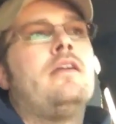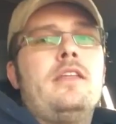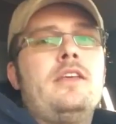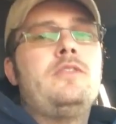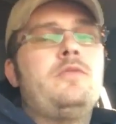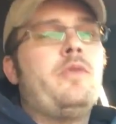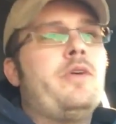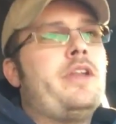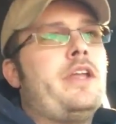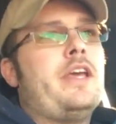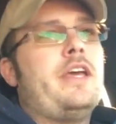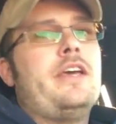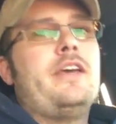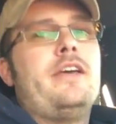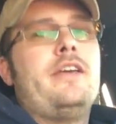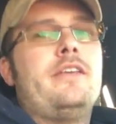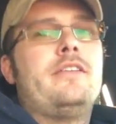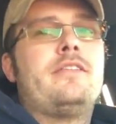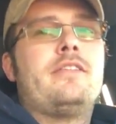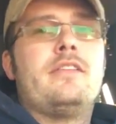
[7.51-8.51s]
This one
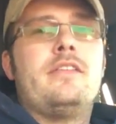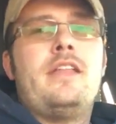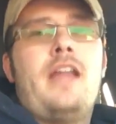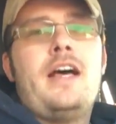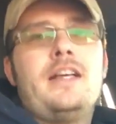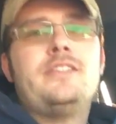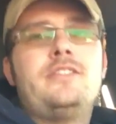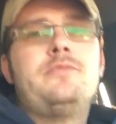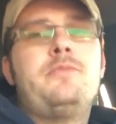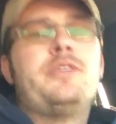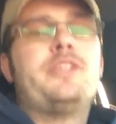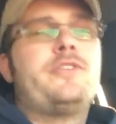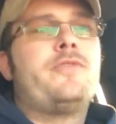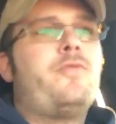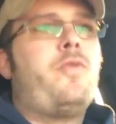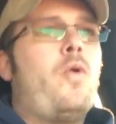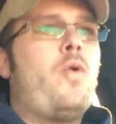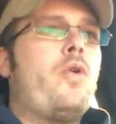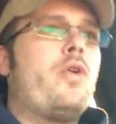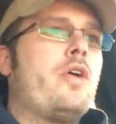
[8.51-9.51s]
is not so much
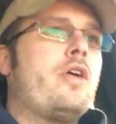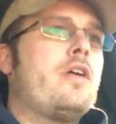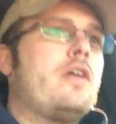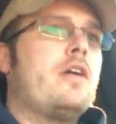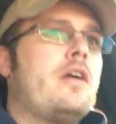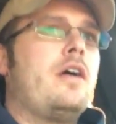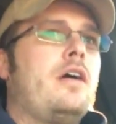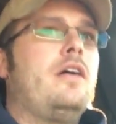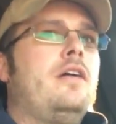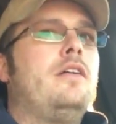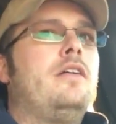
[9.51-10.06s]
for